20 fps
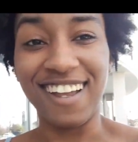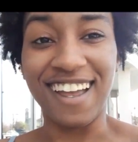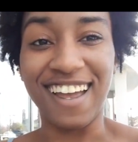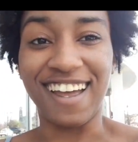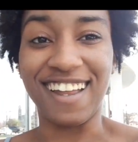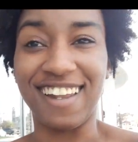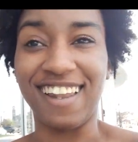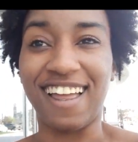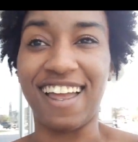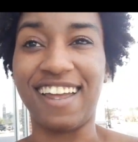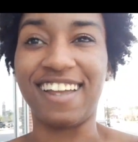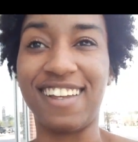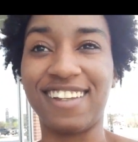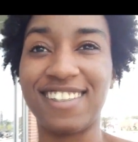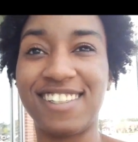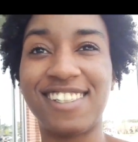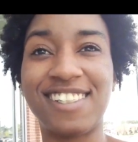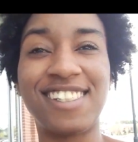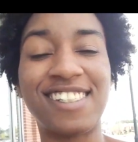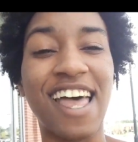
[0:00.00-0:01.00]
at like
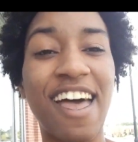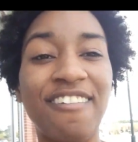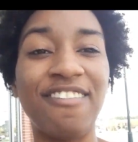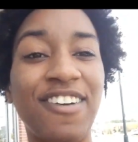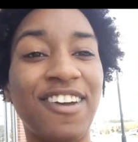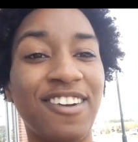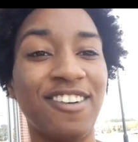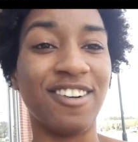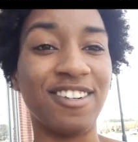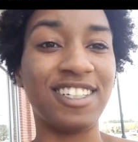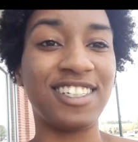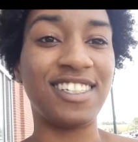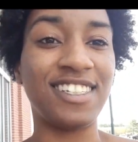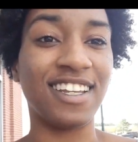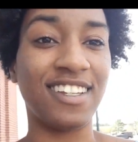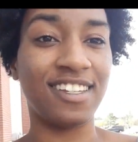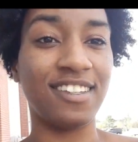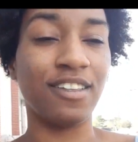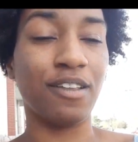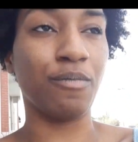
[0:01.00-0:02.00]
7 or
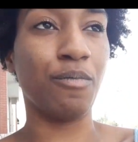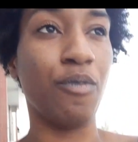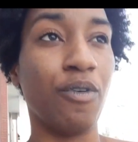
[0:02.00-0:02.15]
6 in the